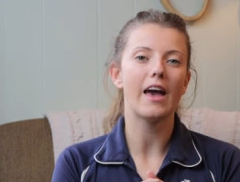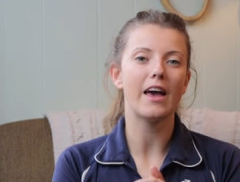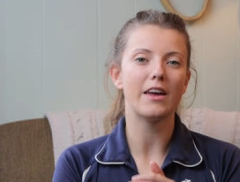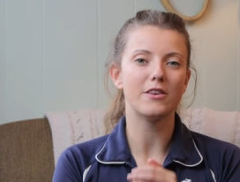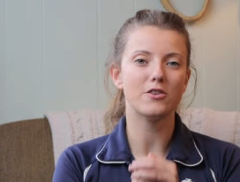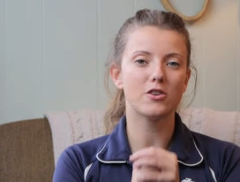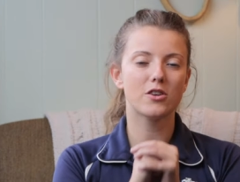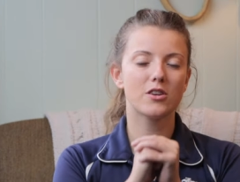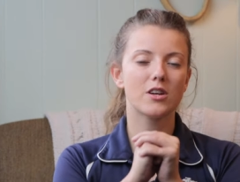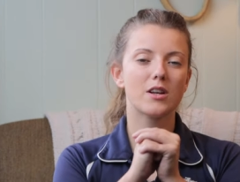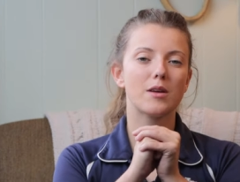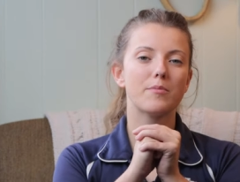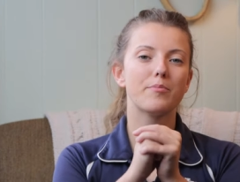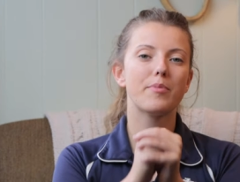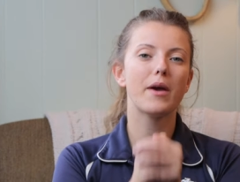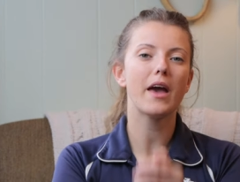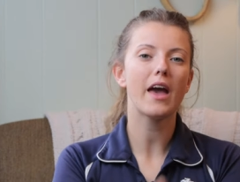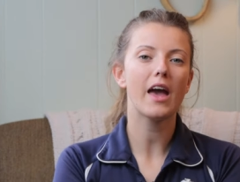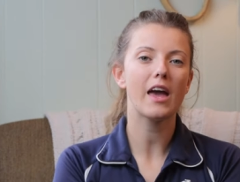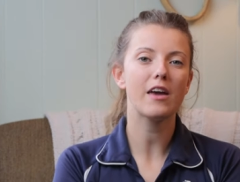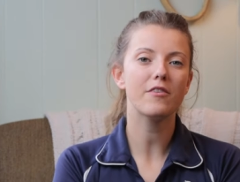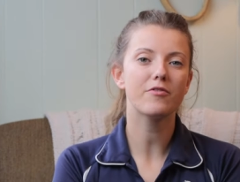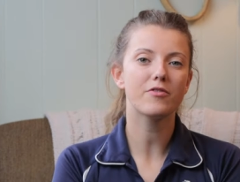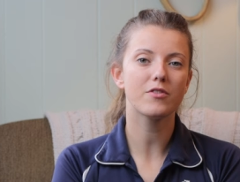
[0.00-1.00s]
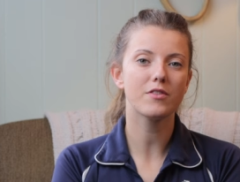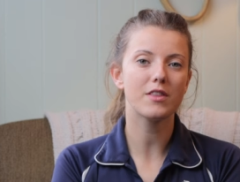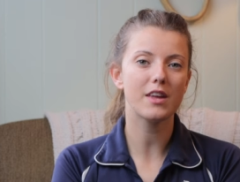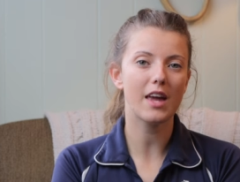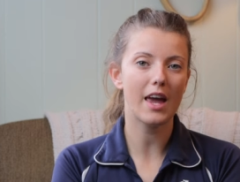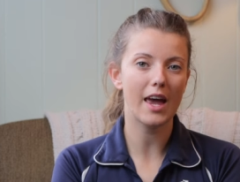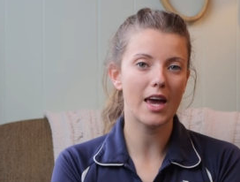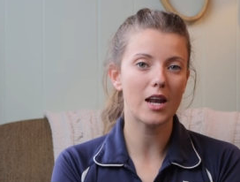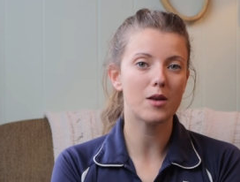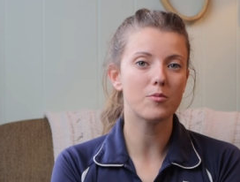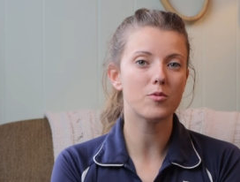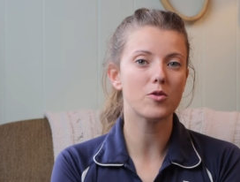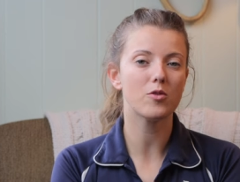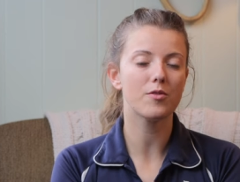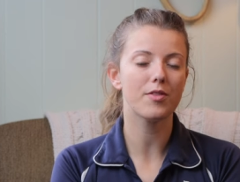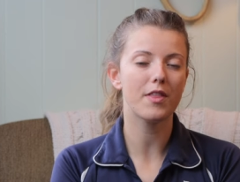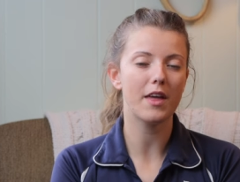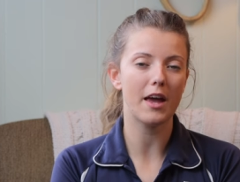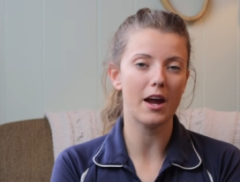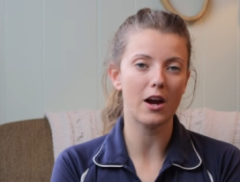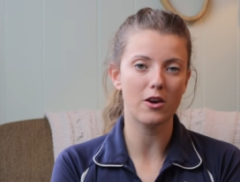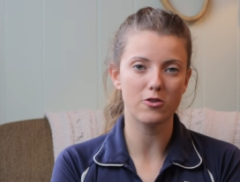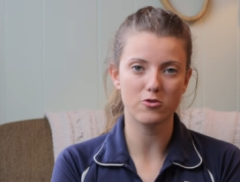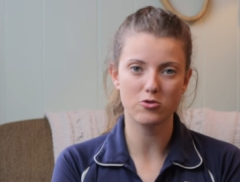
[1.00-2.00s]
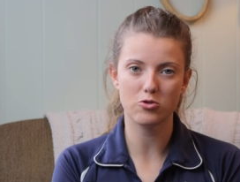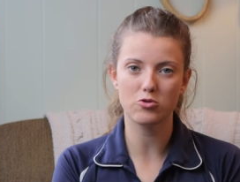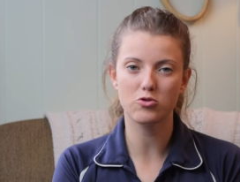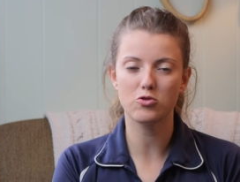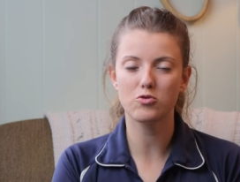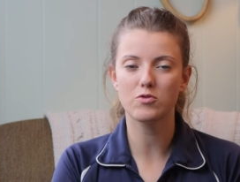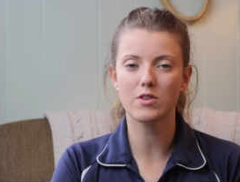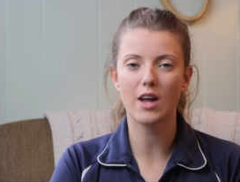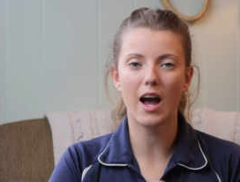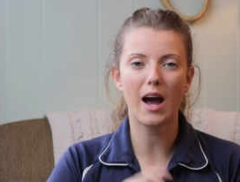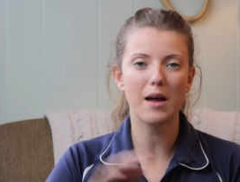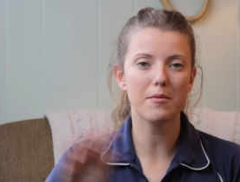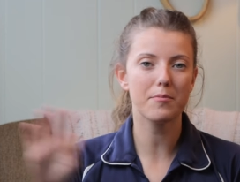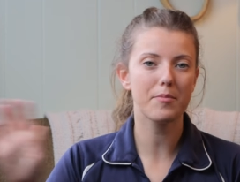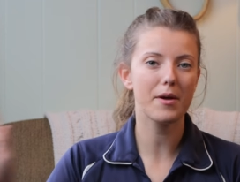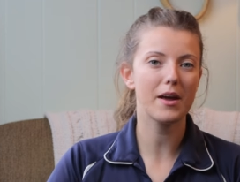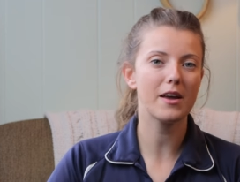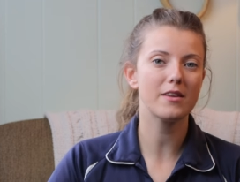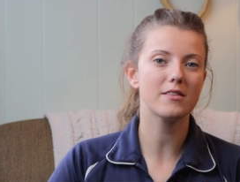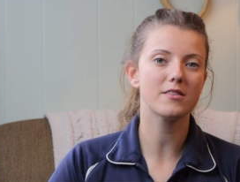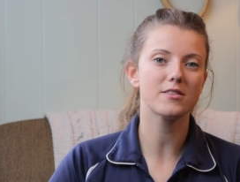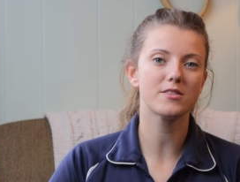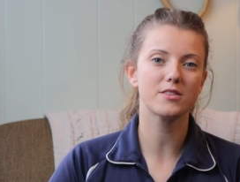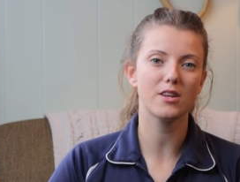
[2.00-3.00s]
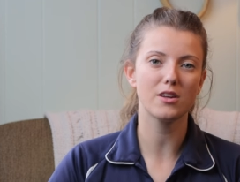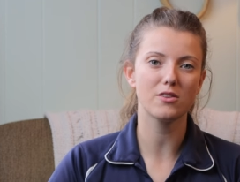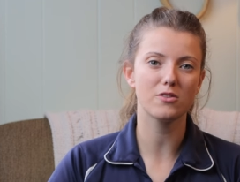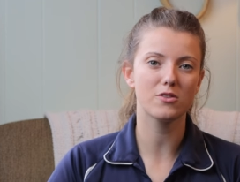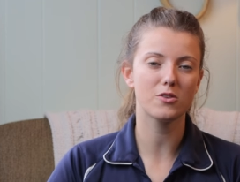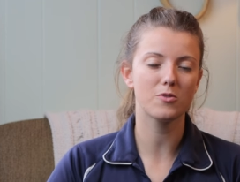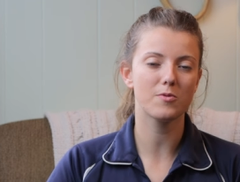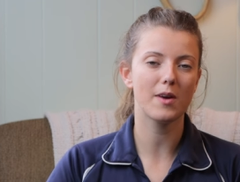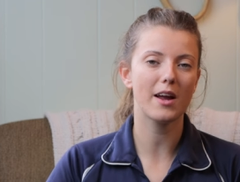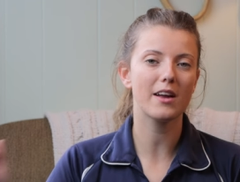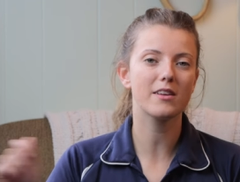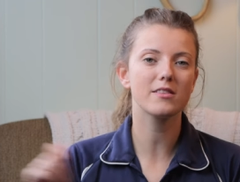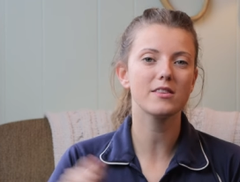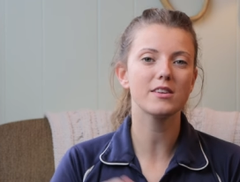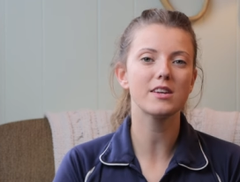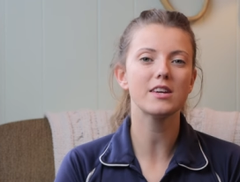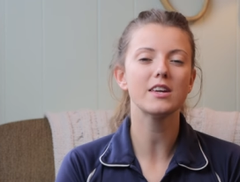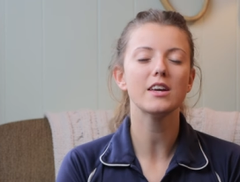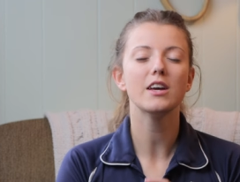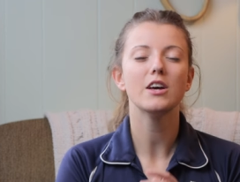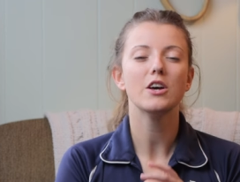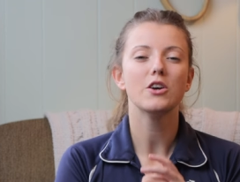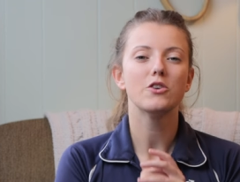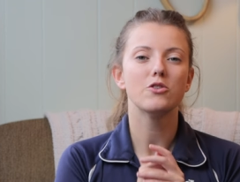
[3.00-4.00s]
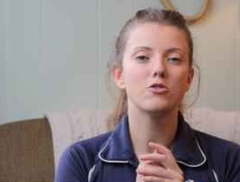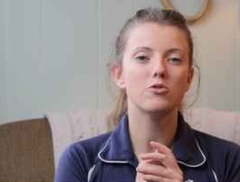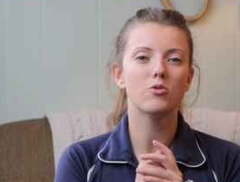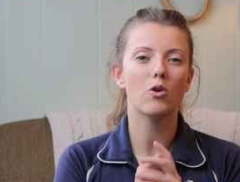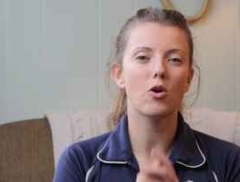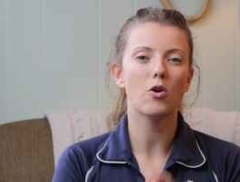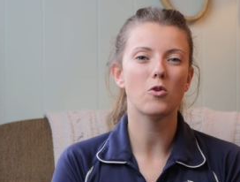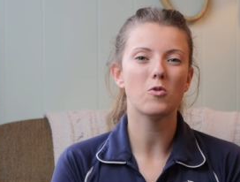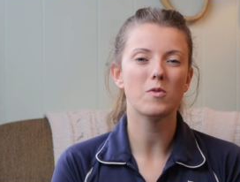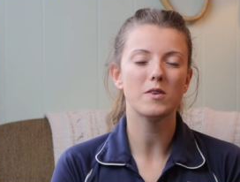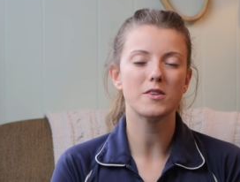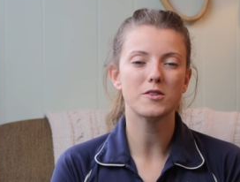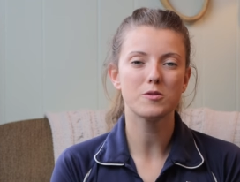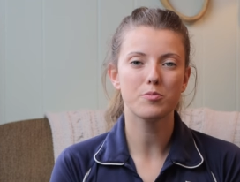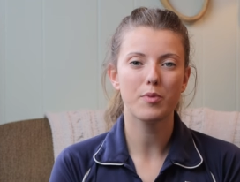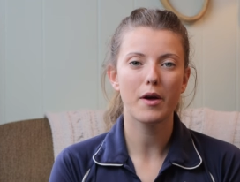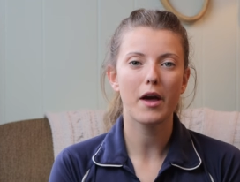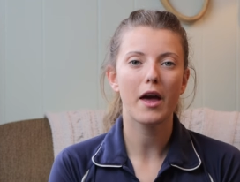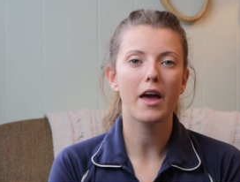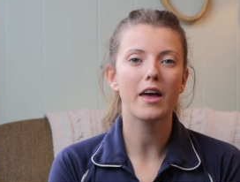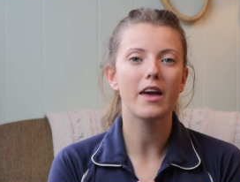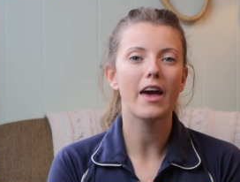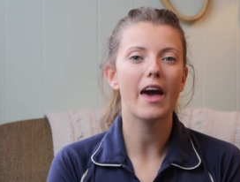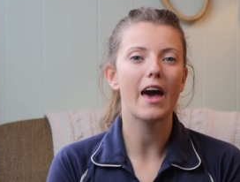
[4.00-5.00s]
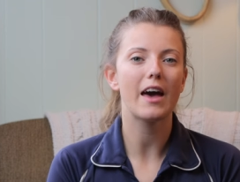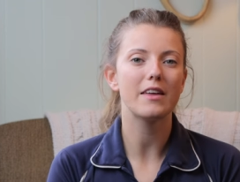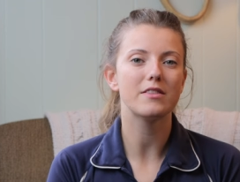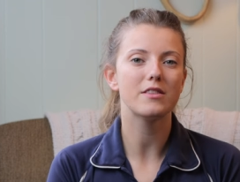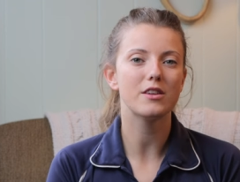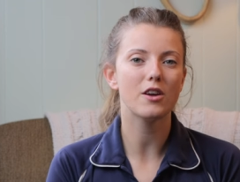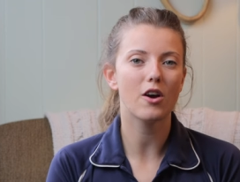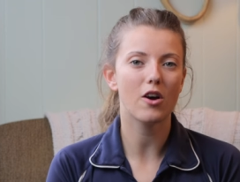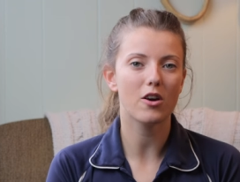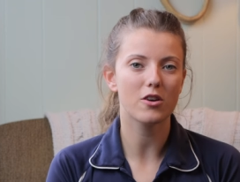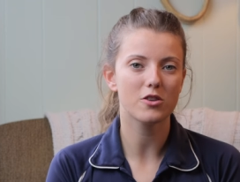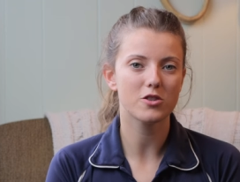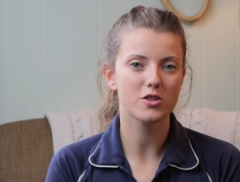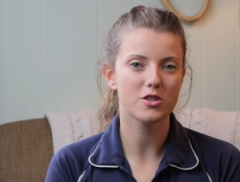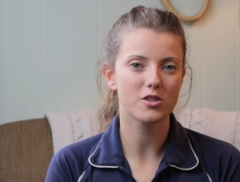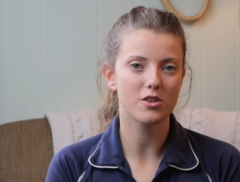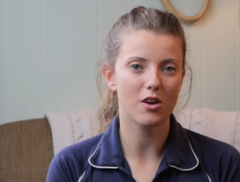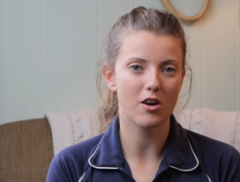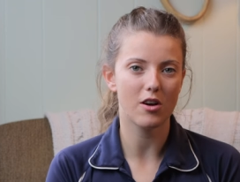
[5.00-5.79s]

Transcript: and you're gonna pay for the animal there. You do not pay the seller directly, you always pay at the auction